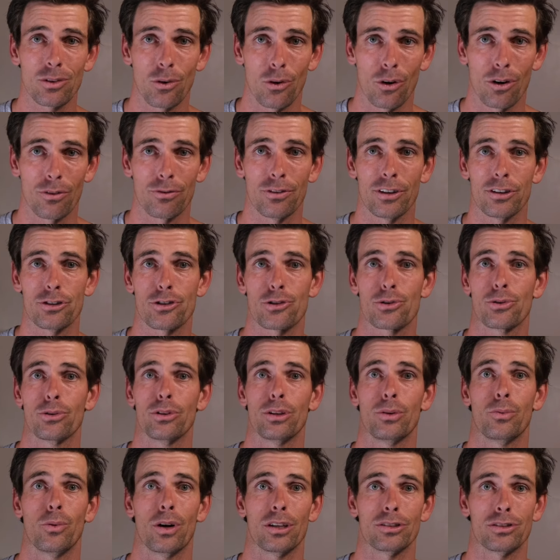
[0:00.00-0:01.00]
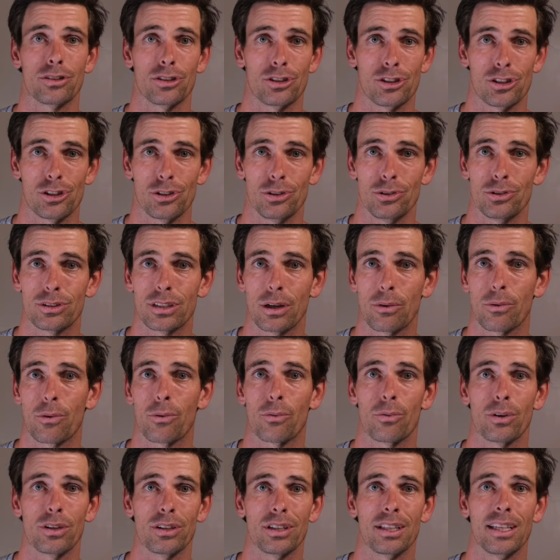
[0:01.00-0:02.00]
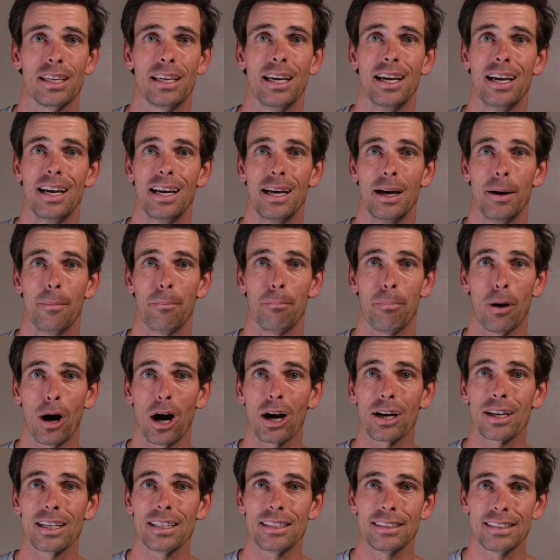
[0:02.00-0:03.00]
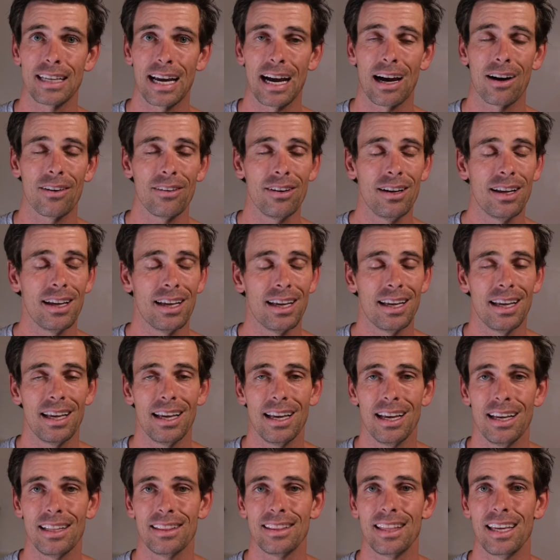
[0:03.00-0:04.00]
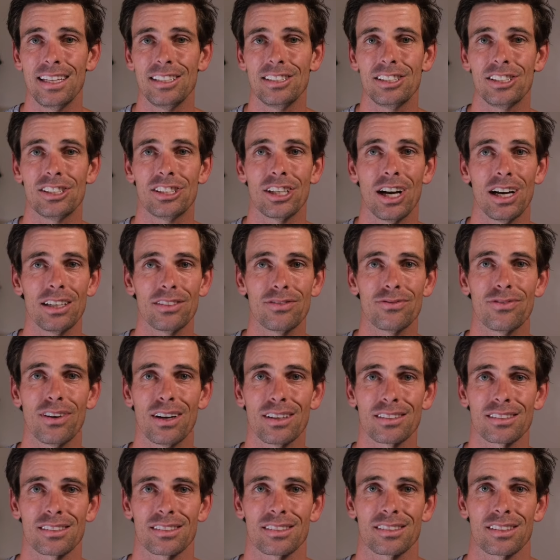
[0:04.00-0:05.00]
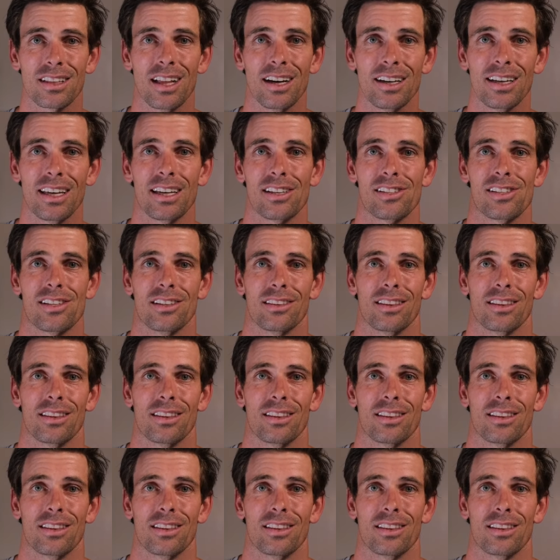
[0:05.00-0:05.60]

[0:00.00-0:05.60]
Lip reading: or if it truly was the shoes that were really bogging down, they just felt sluggish and